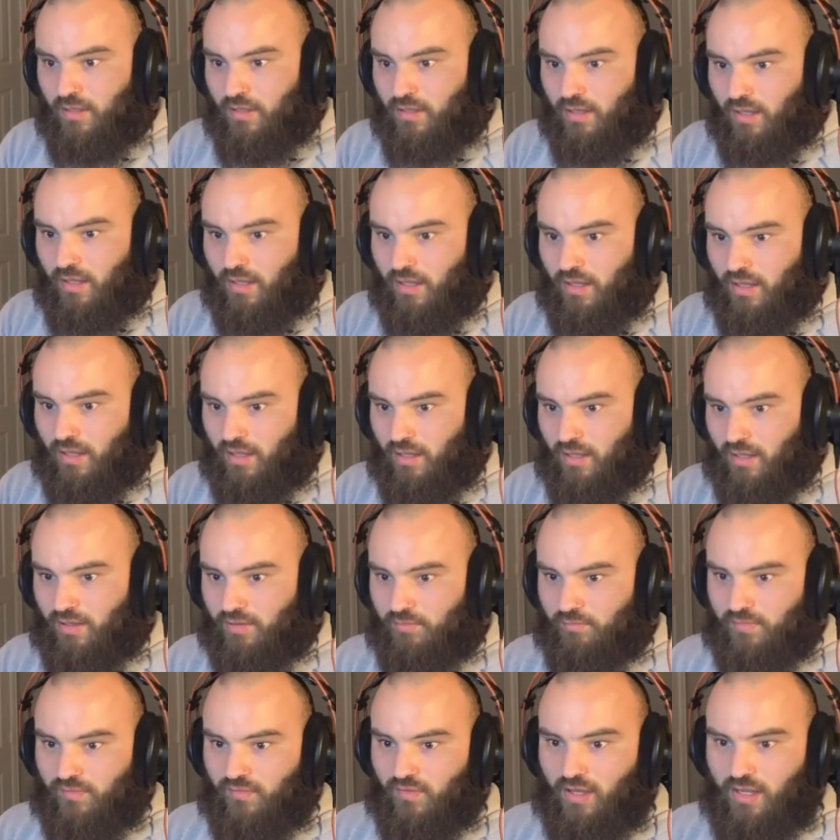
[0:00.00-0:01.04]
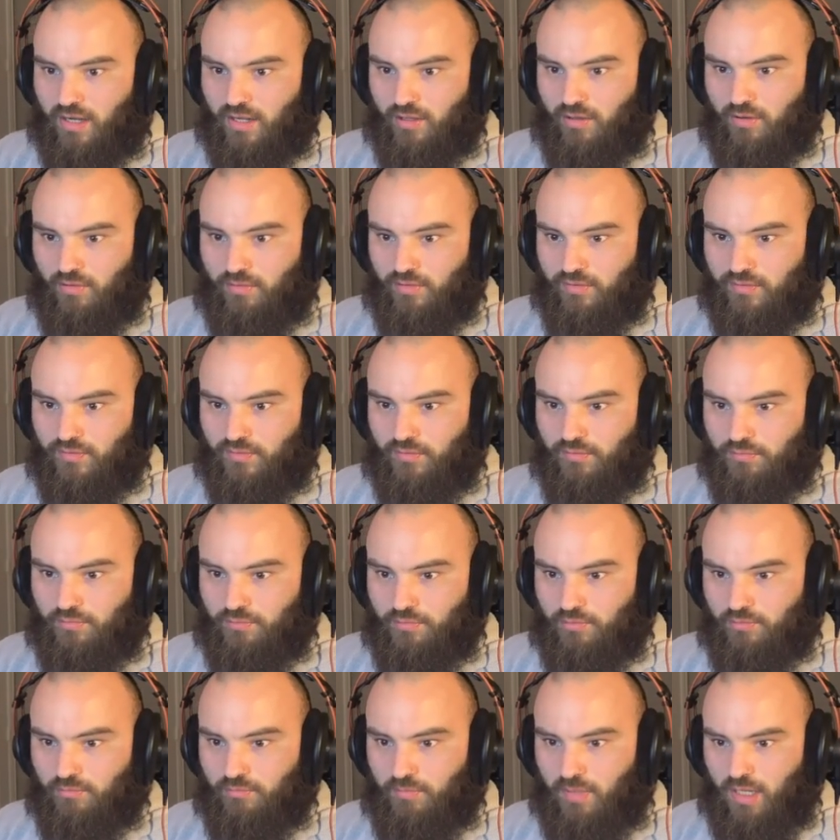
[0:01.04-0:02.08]
And we've got it going
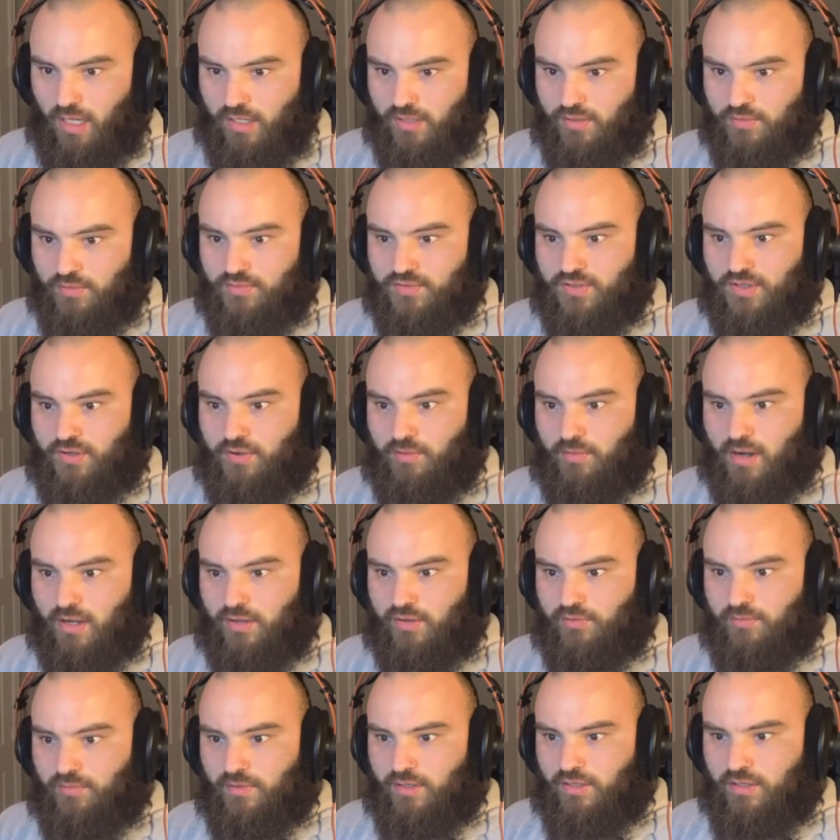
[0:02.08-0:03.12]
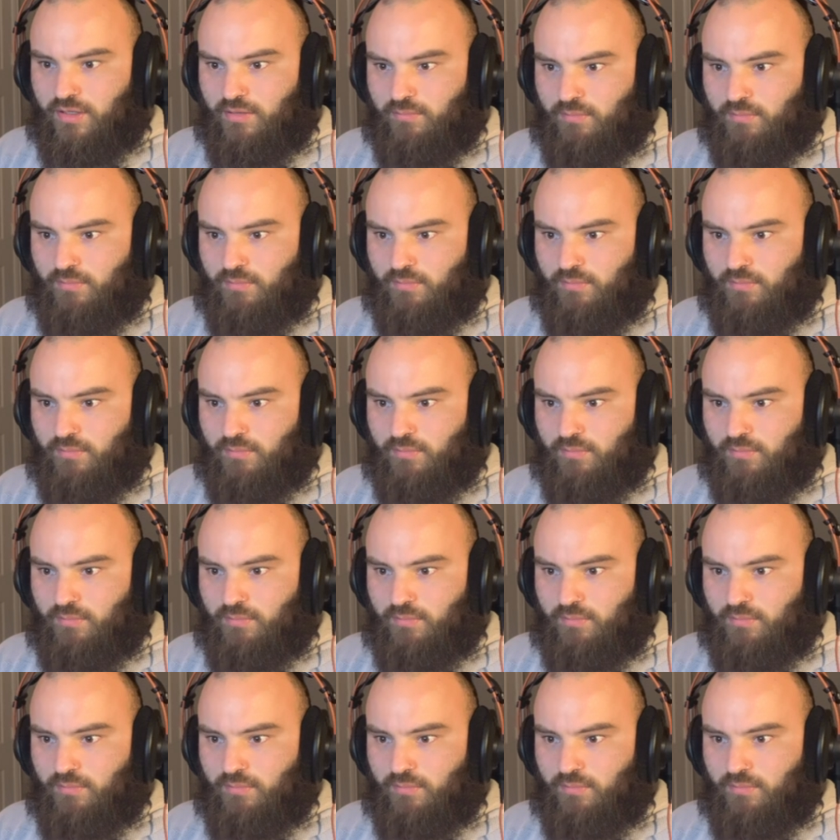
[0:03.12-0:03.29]
to my user directory,